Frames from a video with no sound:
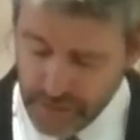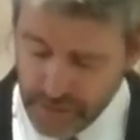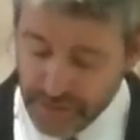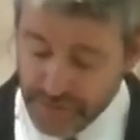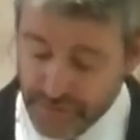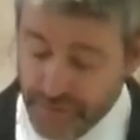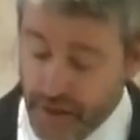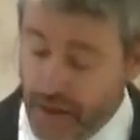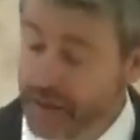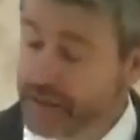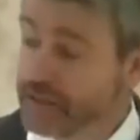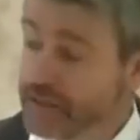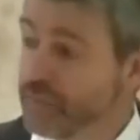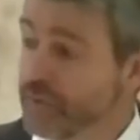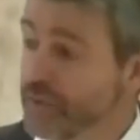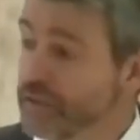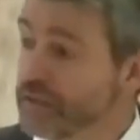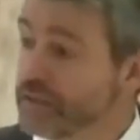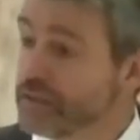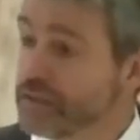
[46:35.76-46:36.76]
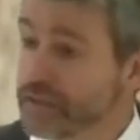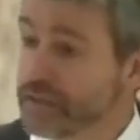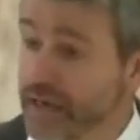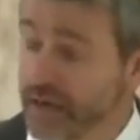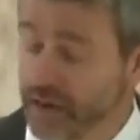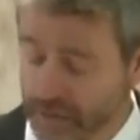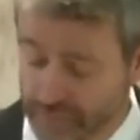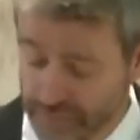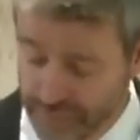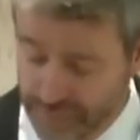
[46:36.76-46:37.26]
To find
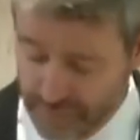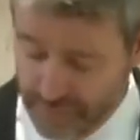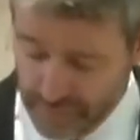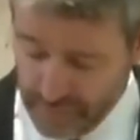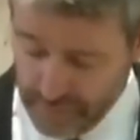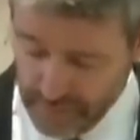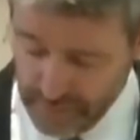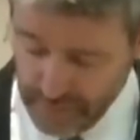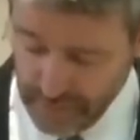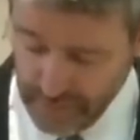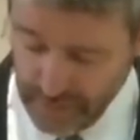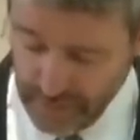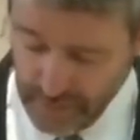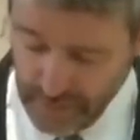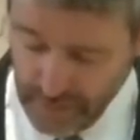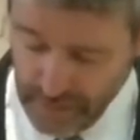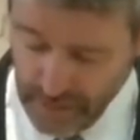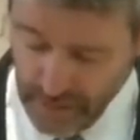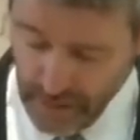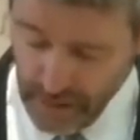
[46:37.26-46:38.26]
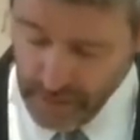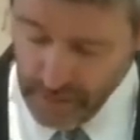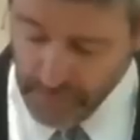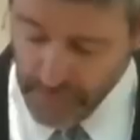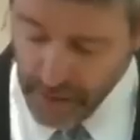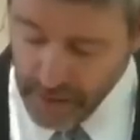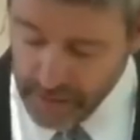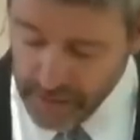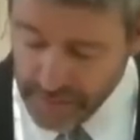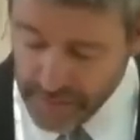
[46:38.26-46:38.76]
oneself
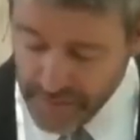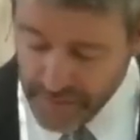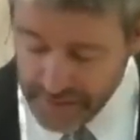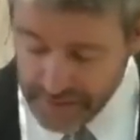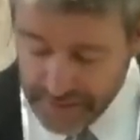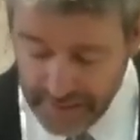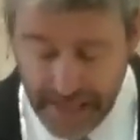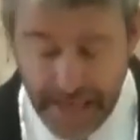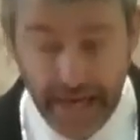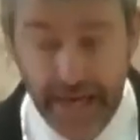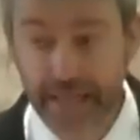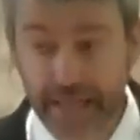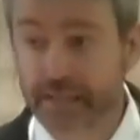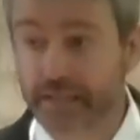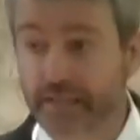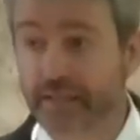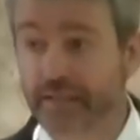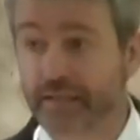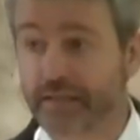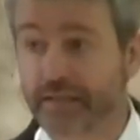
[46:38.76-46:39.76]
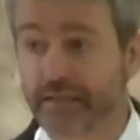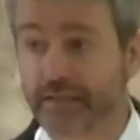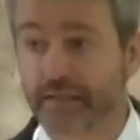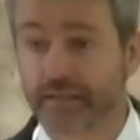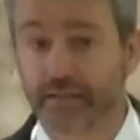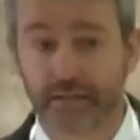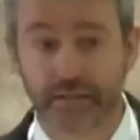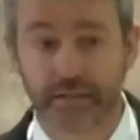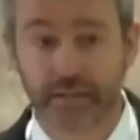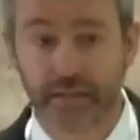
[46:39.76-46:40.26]
among the elect,
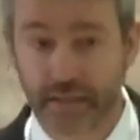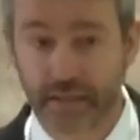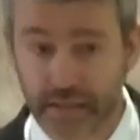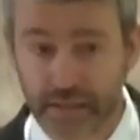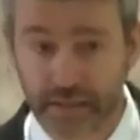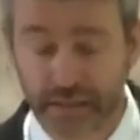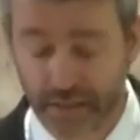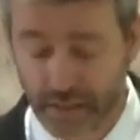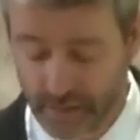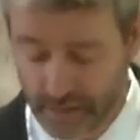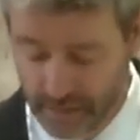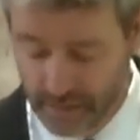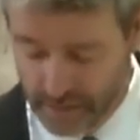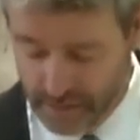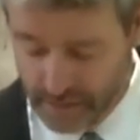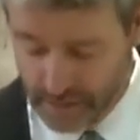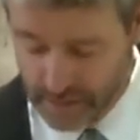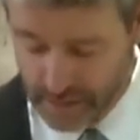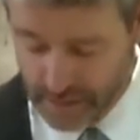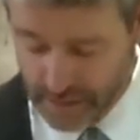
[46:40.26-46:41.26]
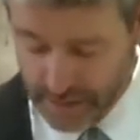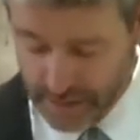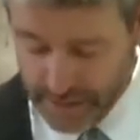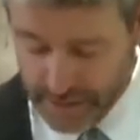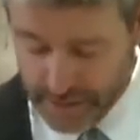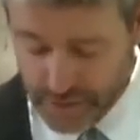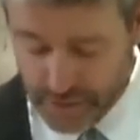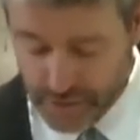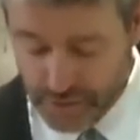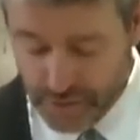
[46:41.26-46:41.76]
now listen,
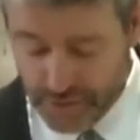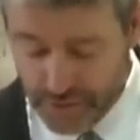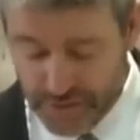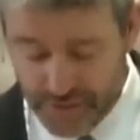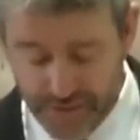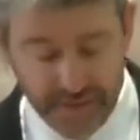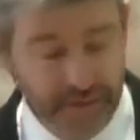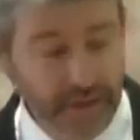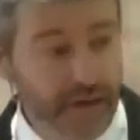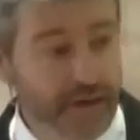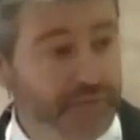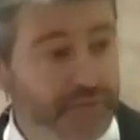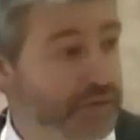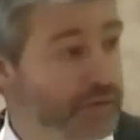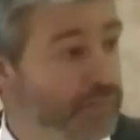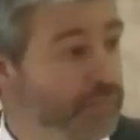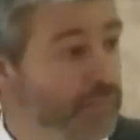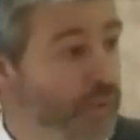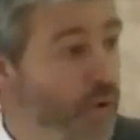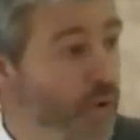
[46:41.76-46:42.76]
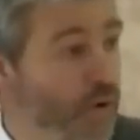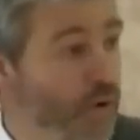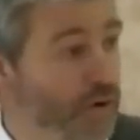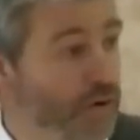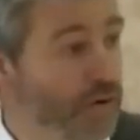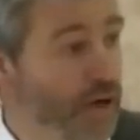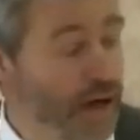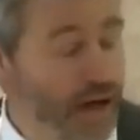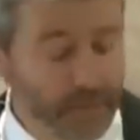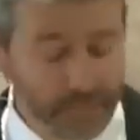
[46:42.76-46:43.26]
is to discover
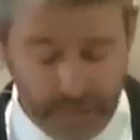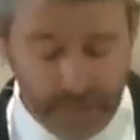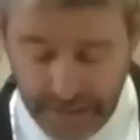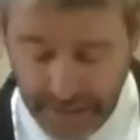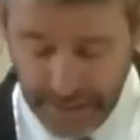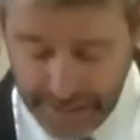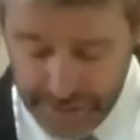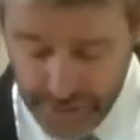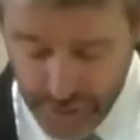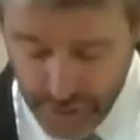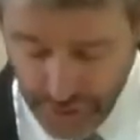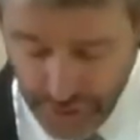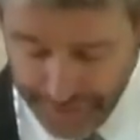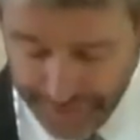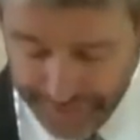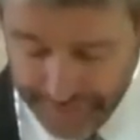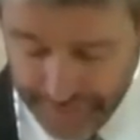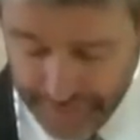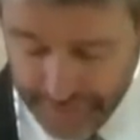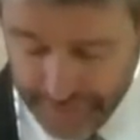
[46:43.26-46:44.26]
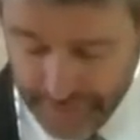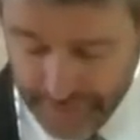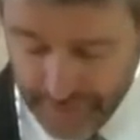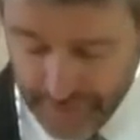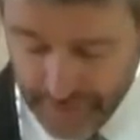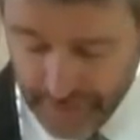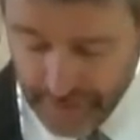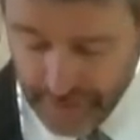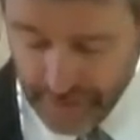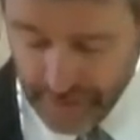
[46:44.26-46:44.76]
moral obligation.
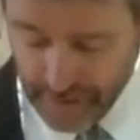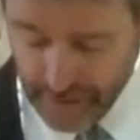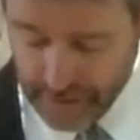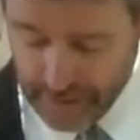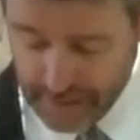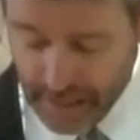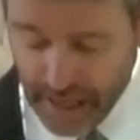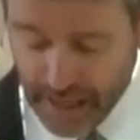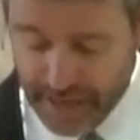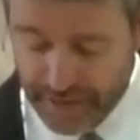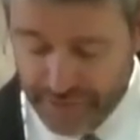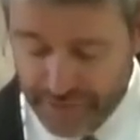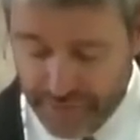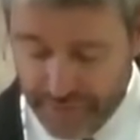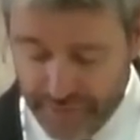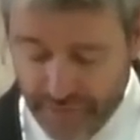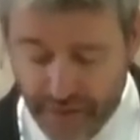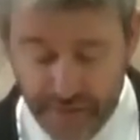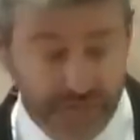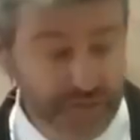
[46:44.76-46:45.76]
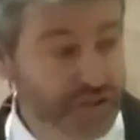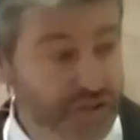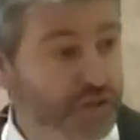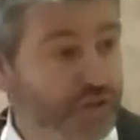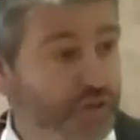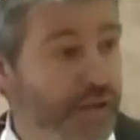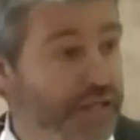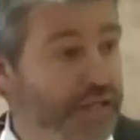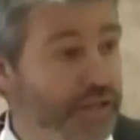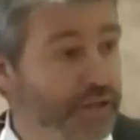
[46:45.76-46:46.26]
A life of
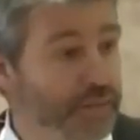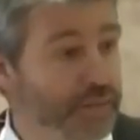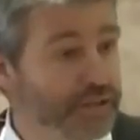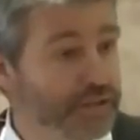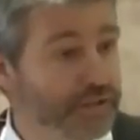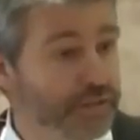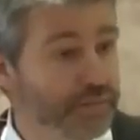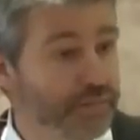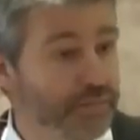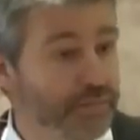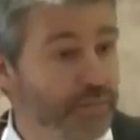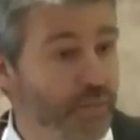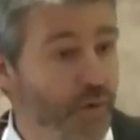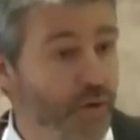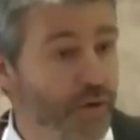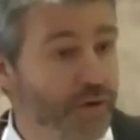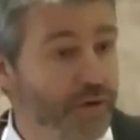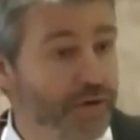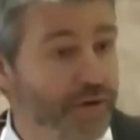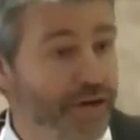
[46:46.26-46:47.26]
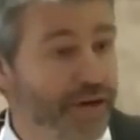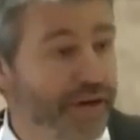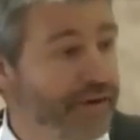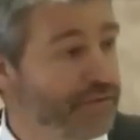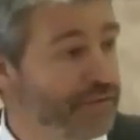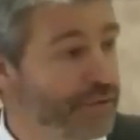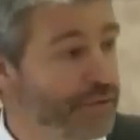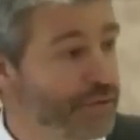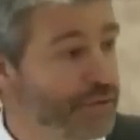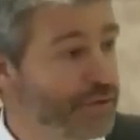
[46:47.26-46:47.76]
strenuous moral
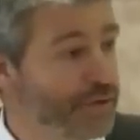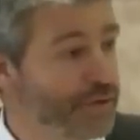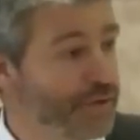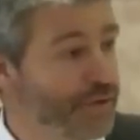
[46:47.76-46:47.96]
effort.